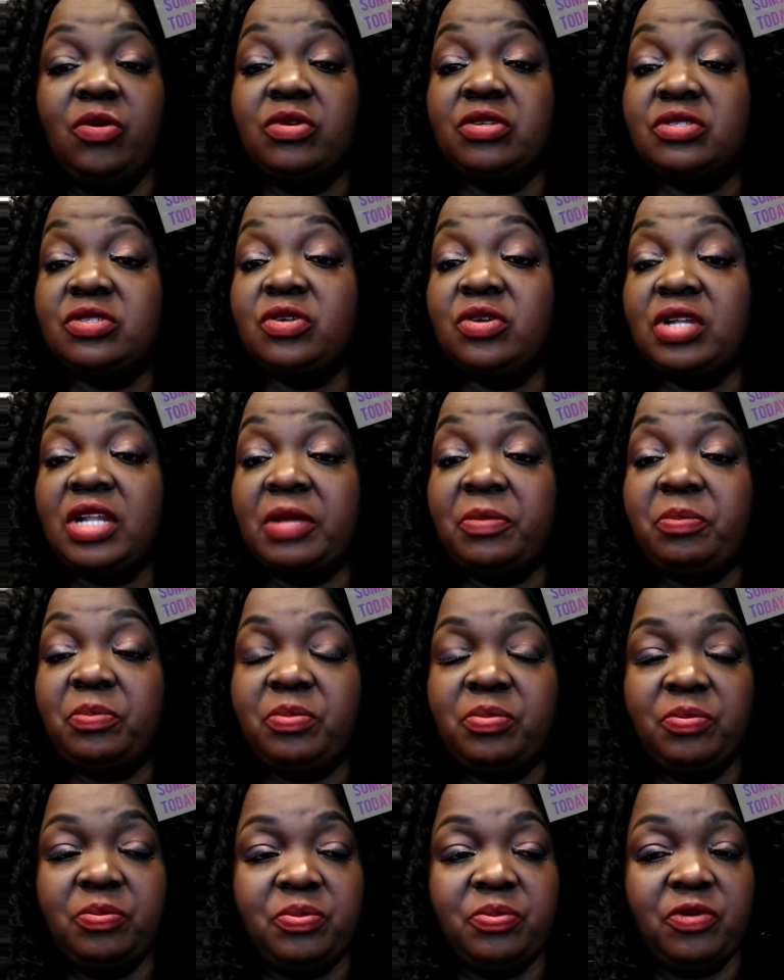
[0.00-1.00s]
was gonna
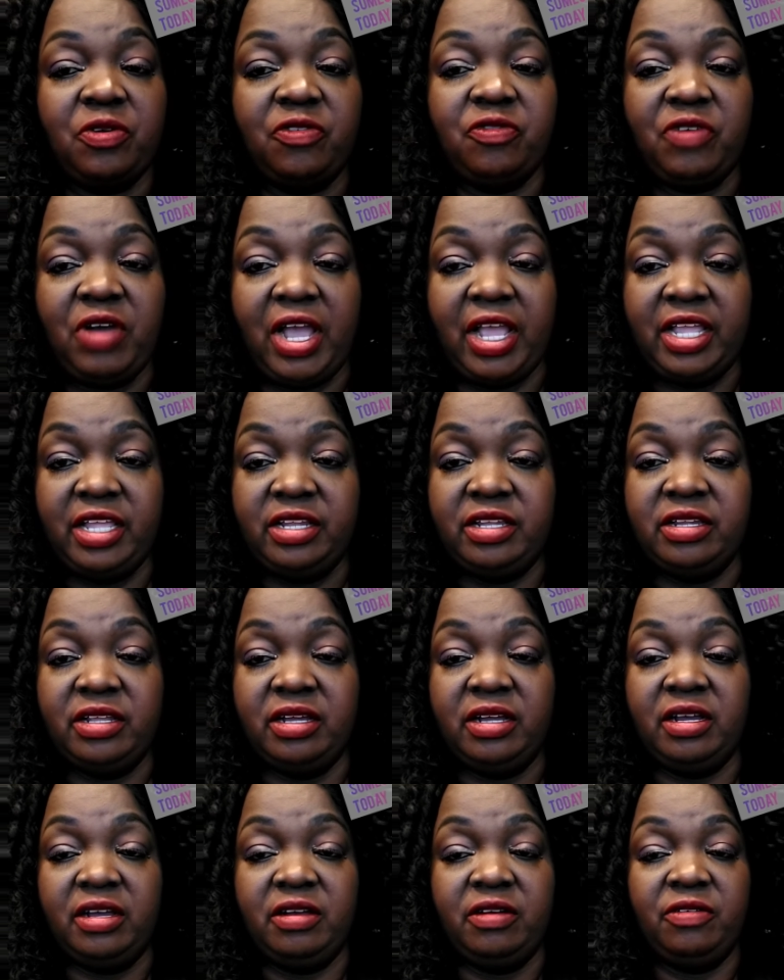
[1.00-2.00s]
provide
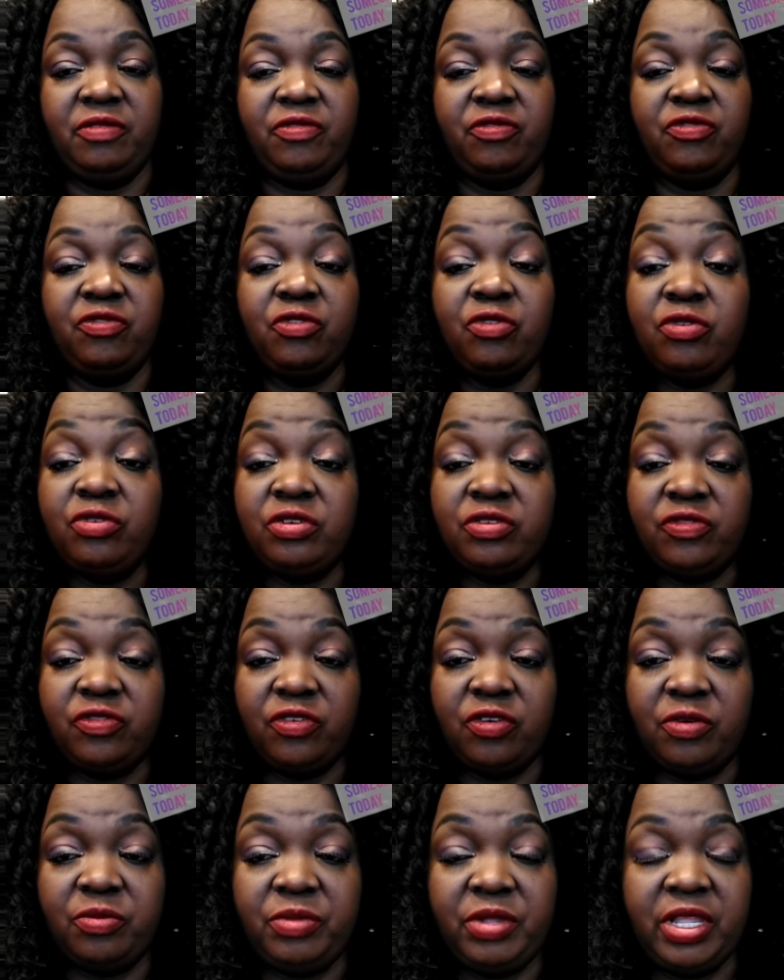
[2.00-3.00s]
food
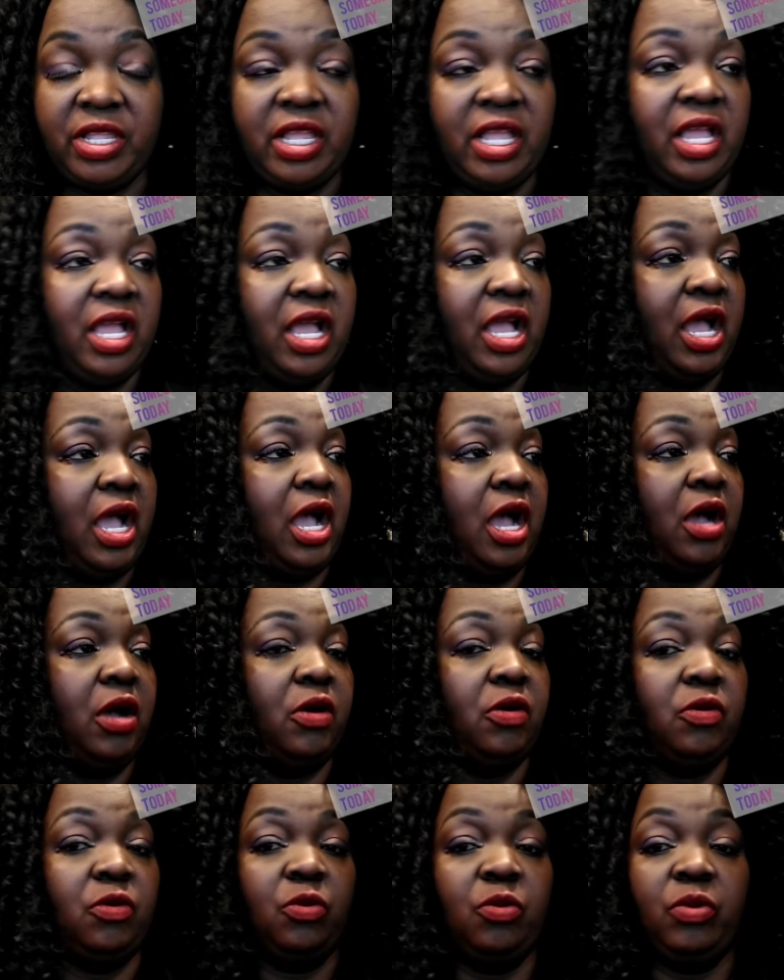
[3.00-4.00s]
for me,
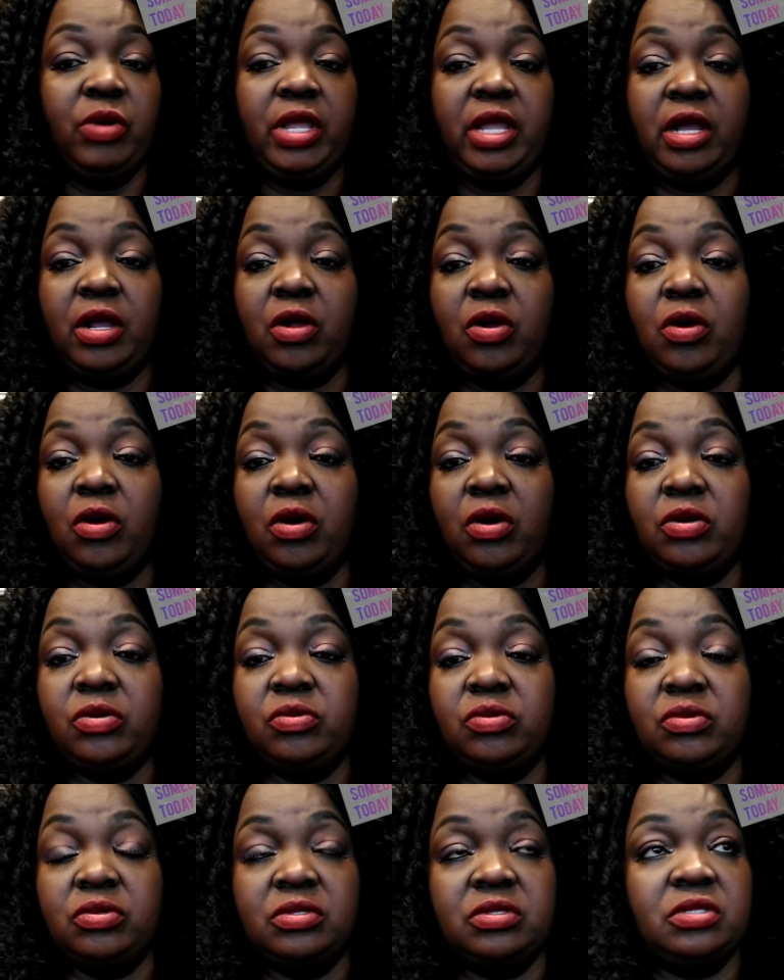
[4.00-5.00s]

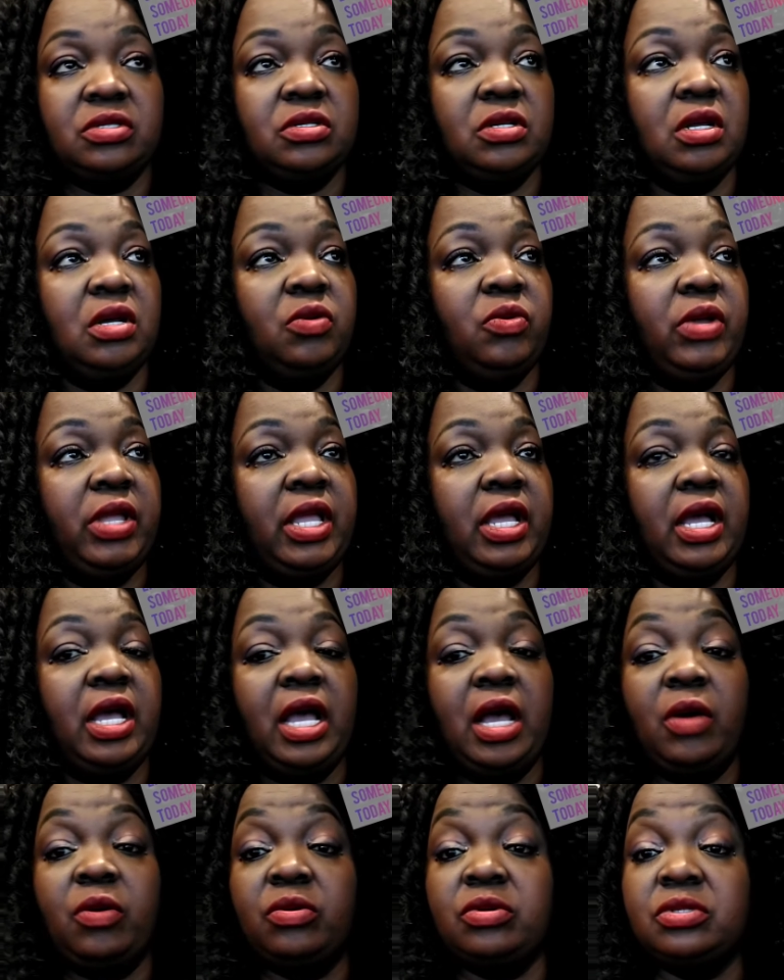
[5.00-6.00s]
where
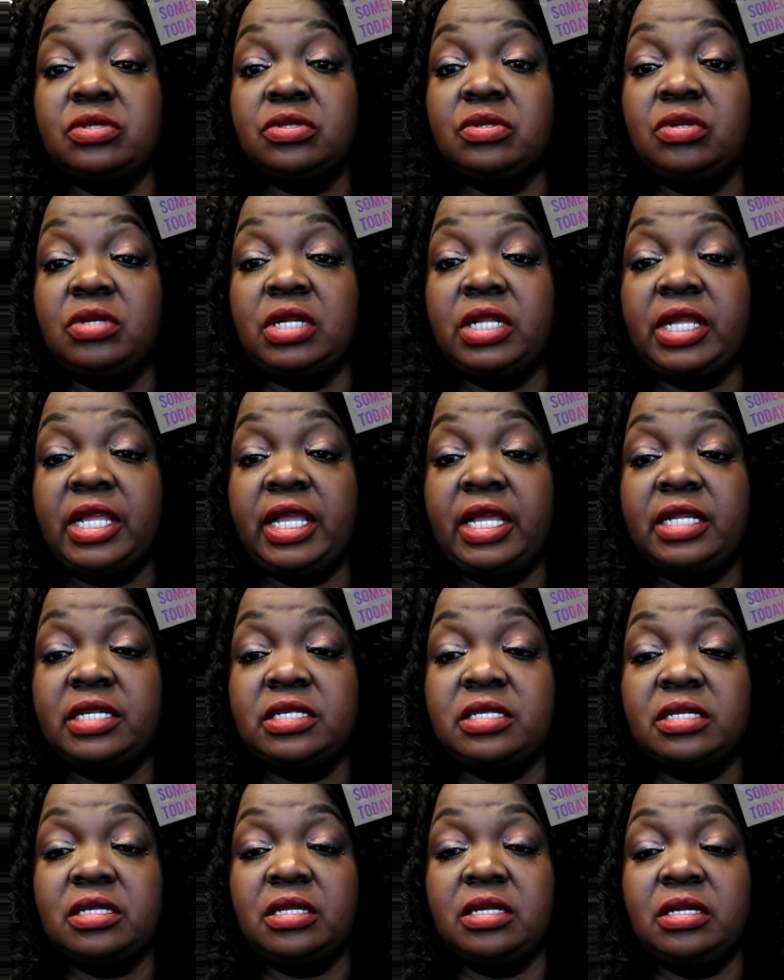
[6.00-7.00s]
I was gonna
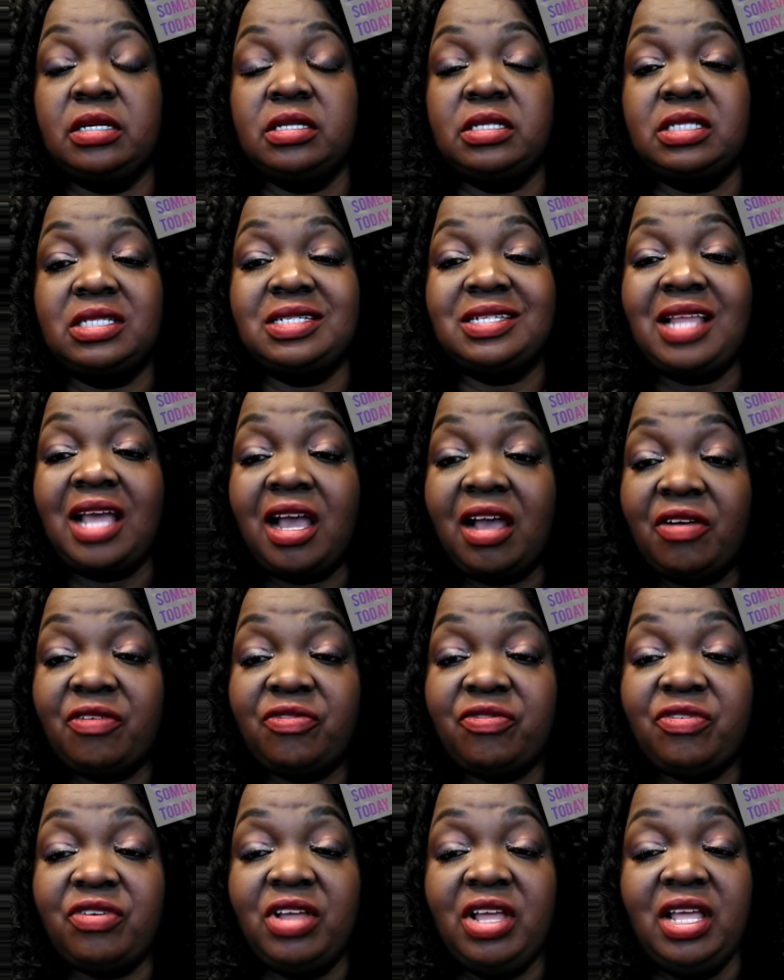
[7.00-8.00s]
get stuff
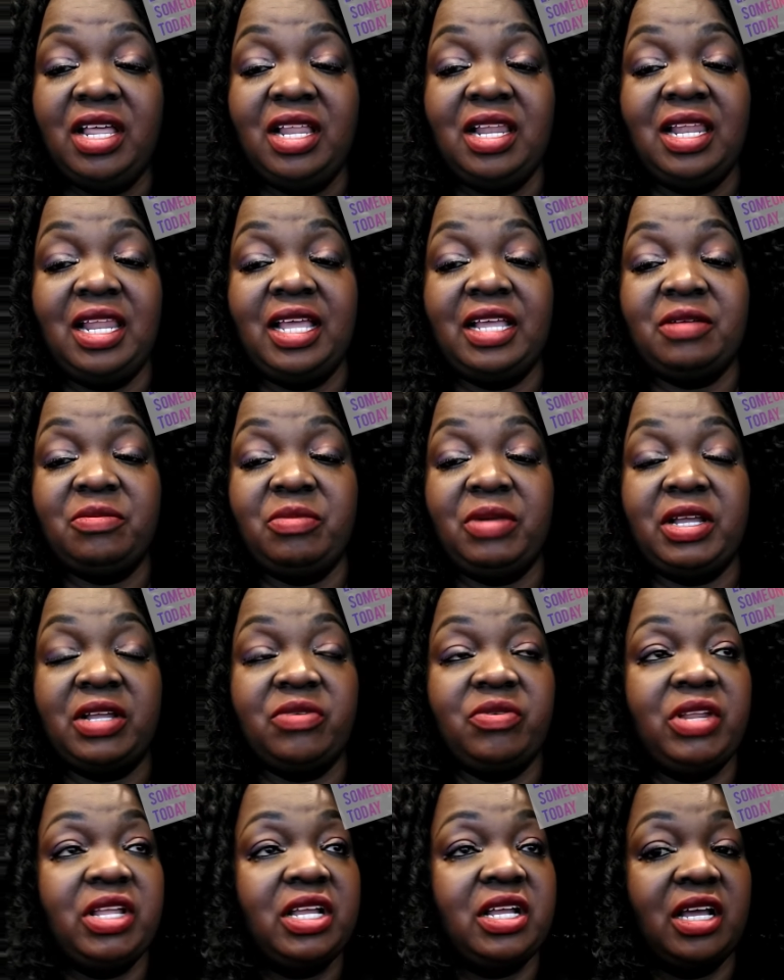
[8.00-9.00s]
like my
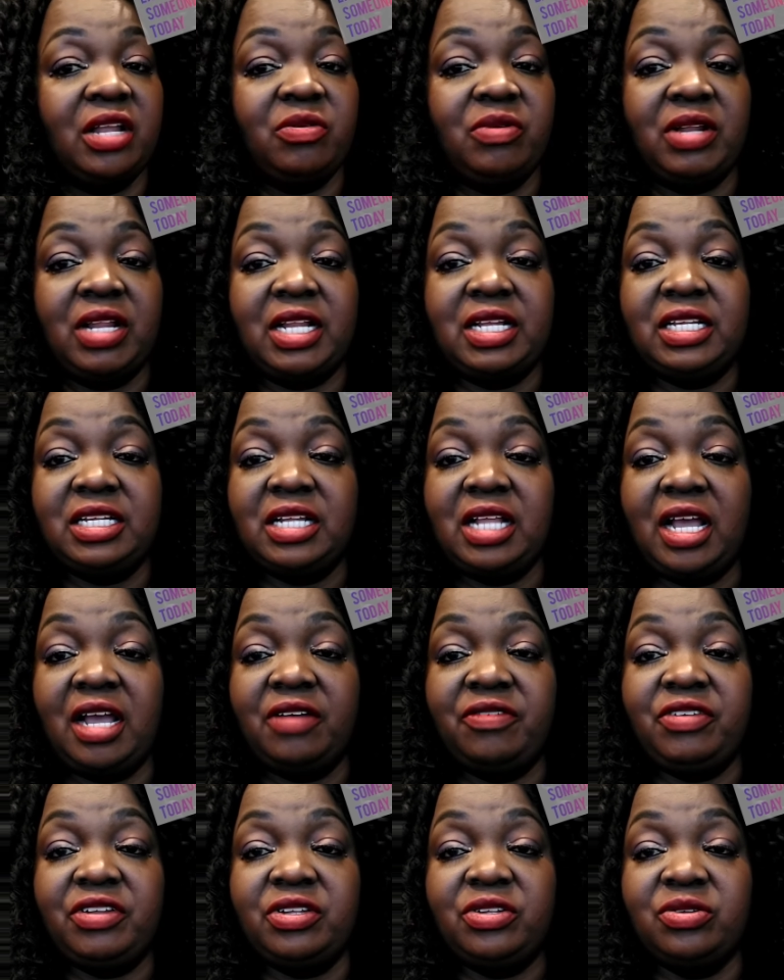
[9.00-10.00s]
green card when I didn't
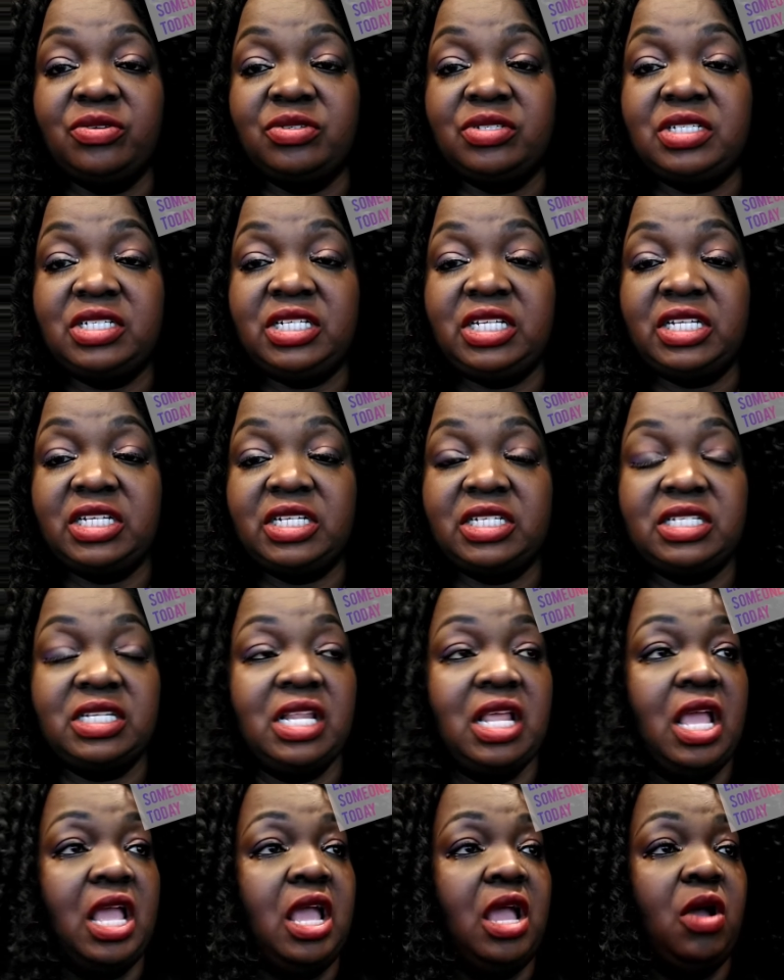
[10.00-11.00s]
have it those years,
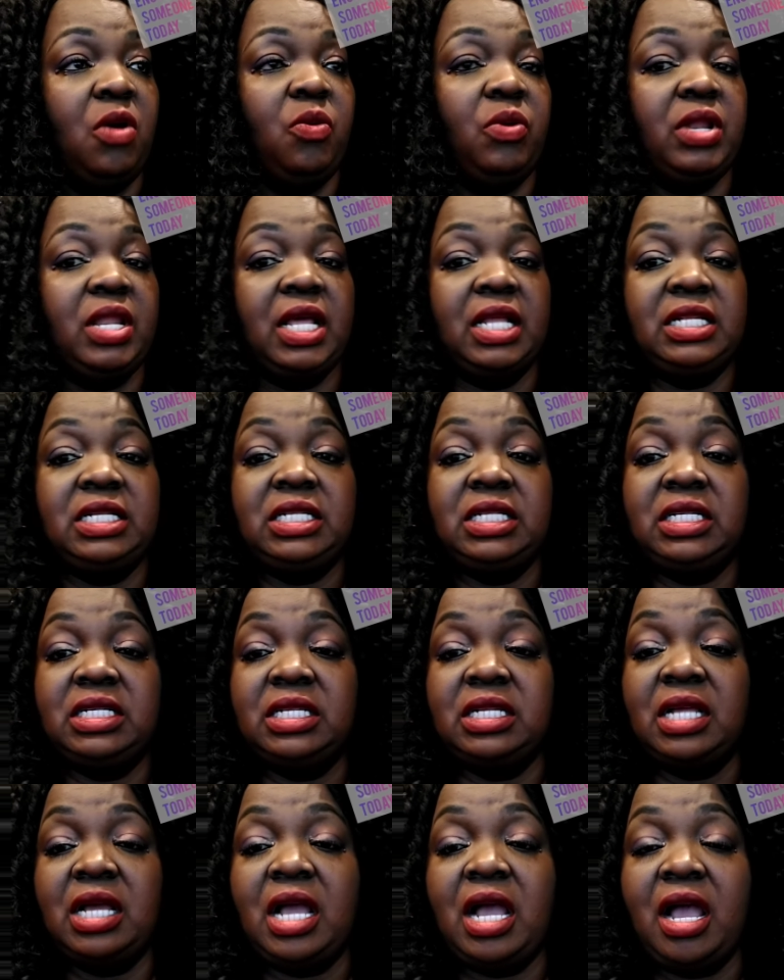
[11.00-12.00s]
when I
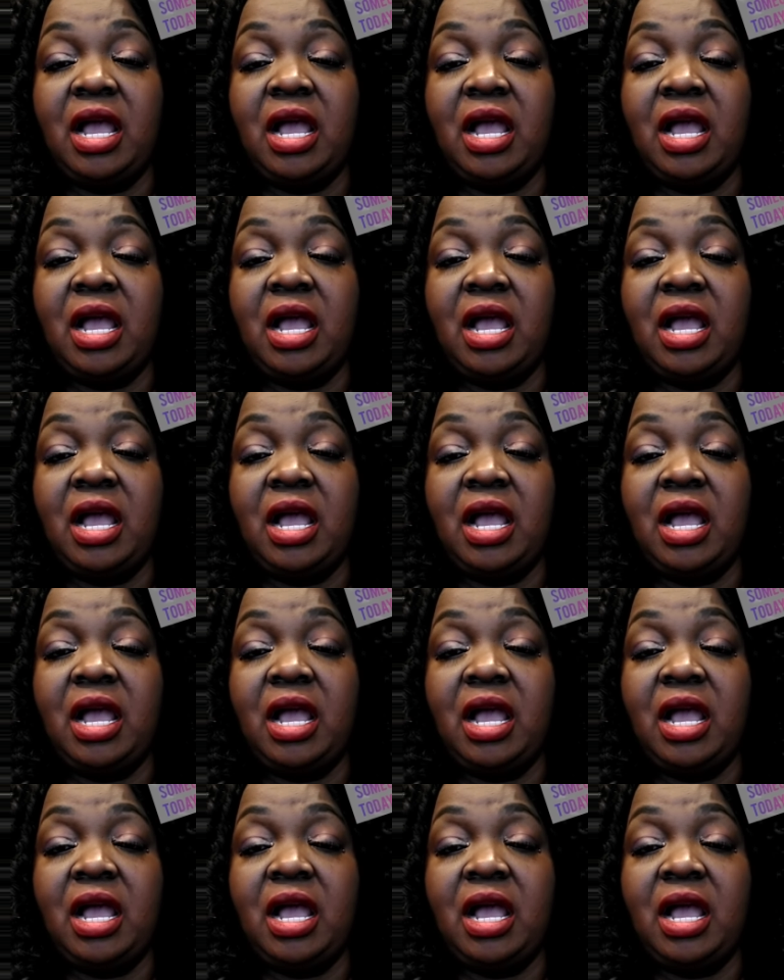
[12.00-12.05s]
didn't